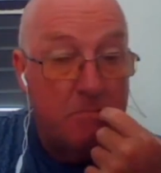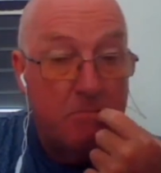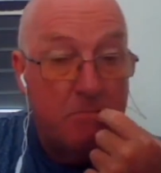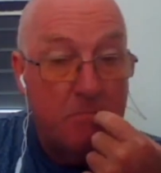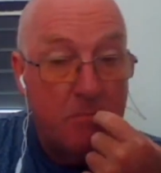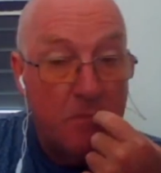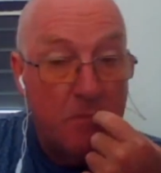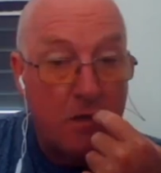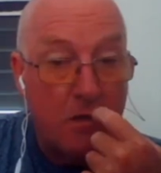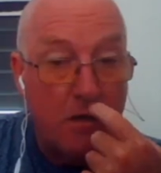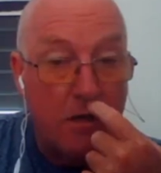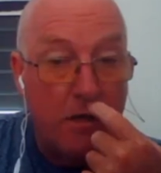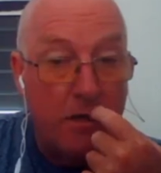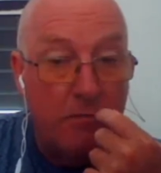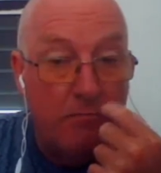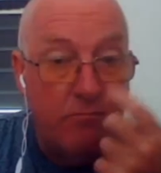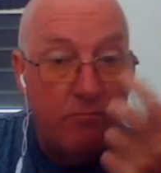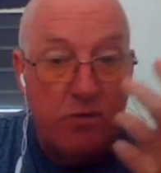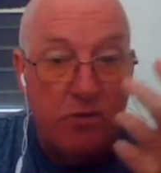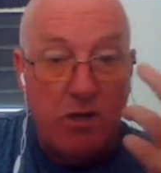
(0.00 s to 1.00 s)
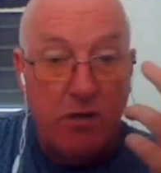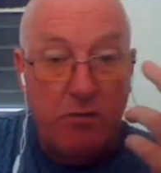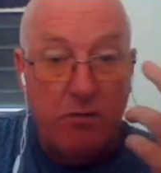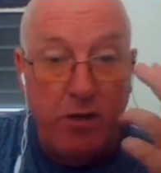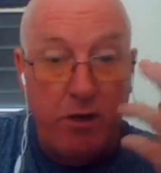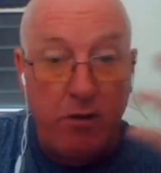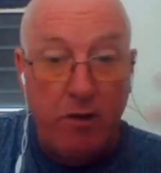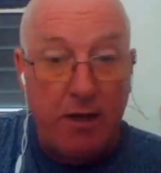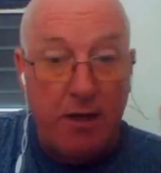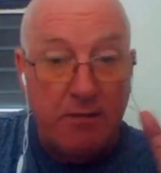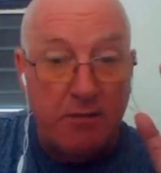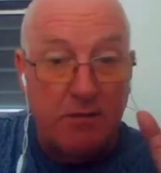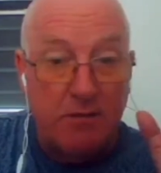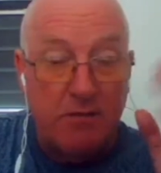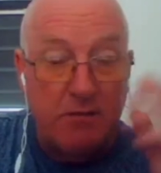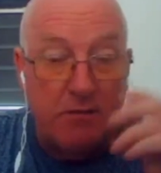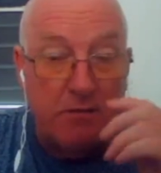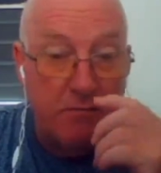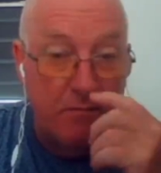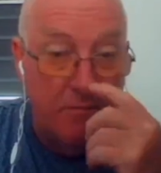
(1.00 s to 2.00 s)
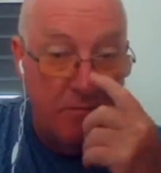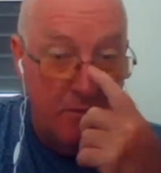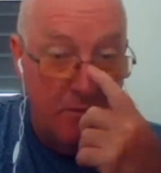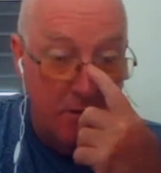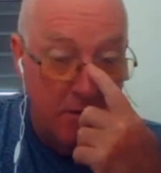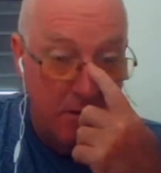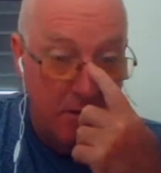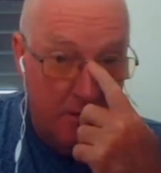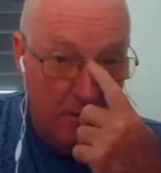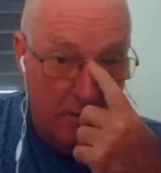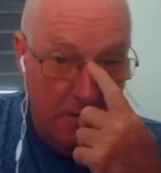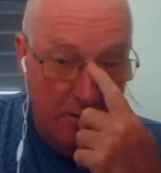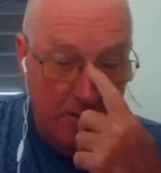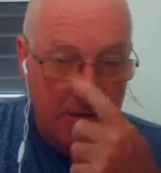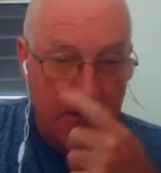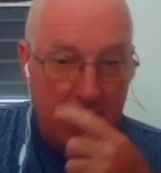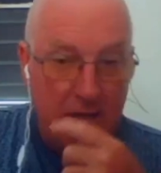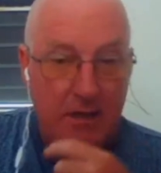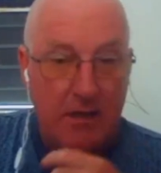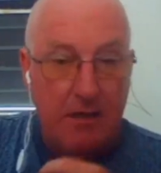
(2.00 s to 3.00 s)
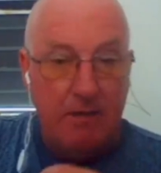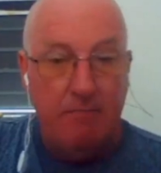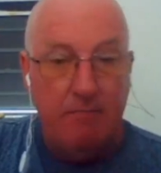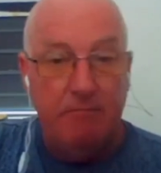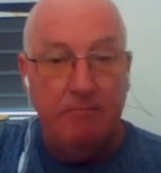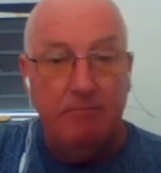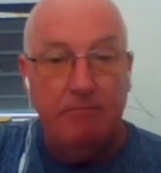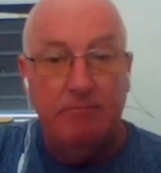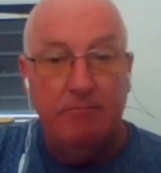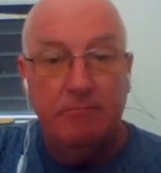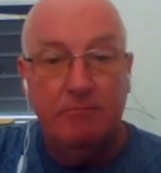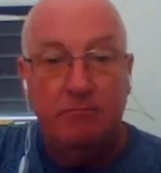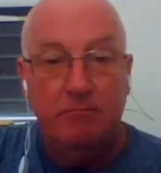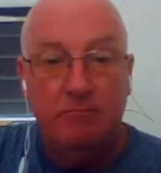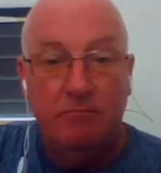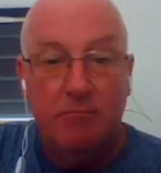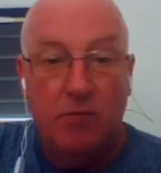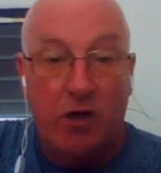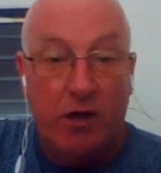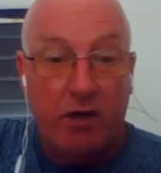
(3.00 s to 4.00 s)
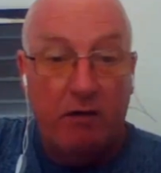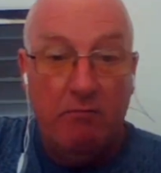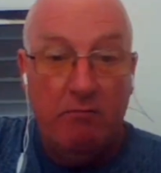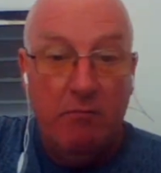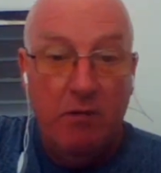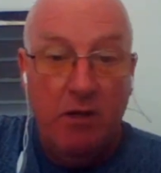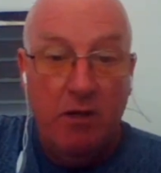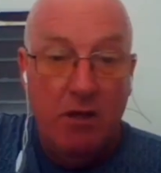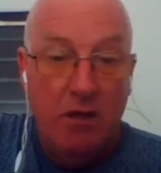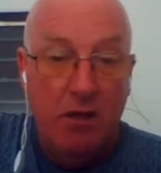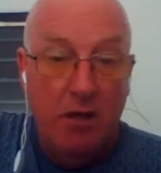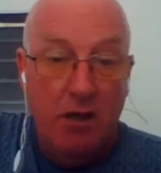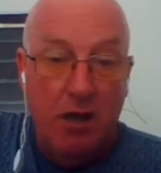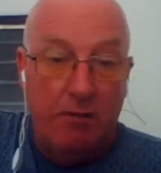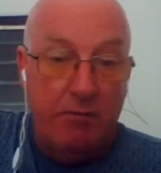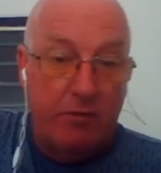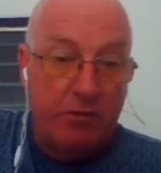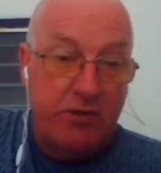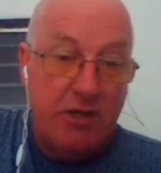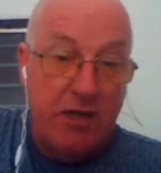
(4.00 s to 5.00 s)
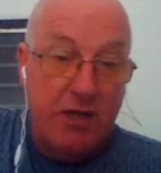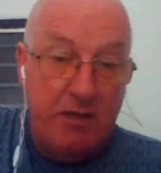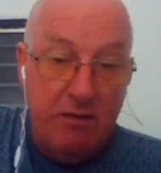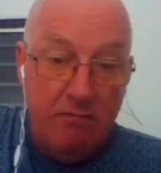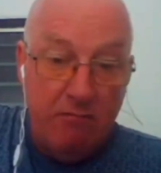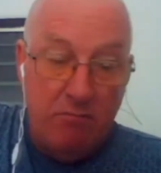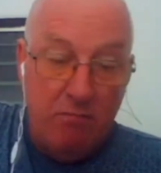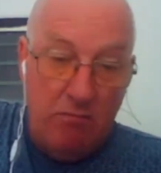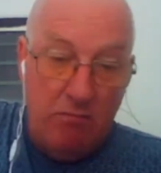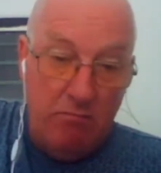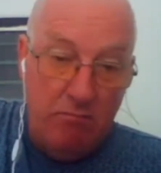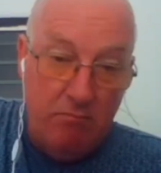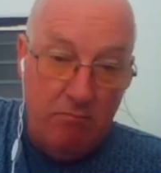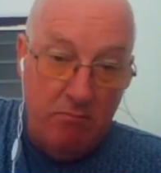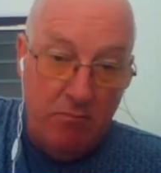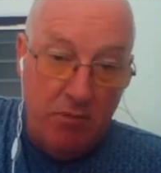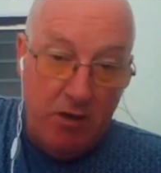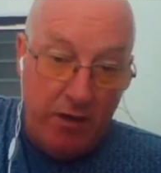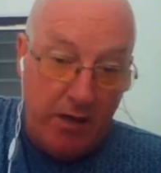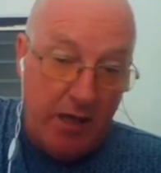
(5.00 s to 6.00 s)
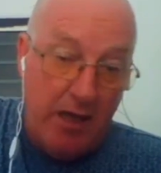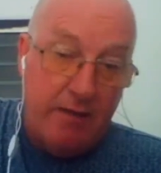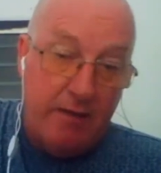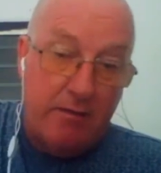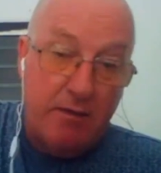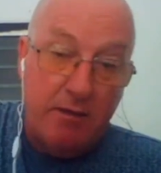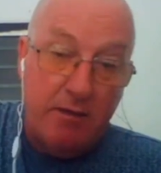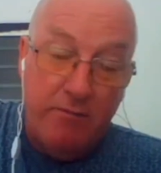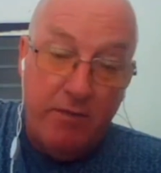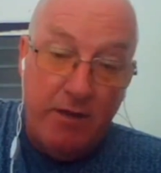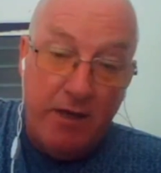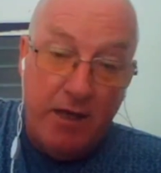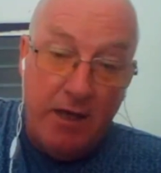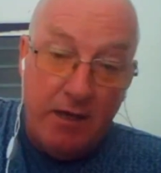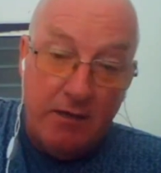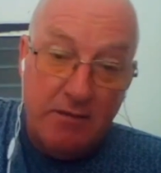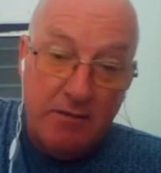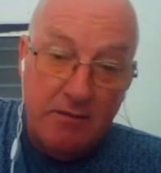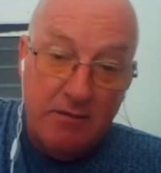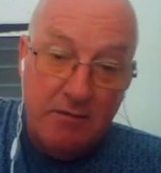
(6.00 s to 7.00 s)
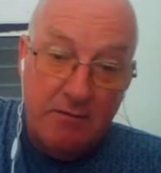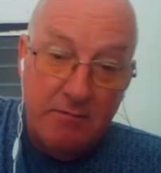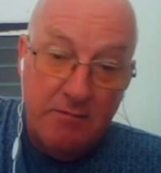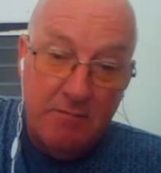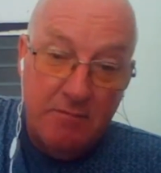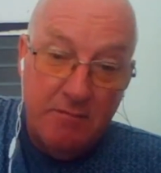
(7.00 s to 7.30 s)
Okay, so no answers. I'm not saying I can't think of any answers.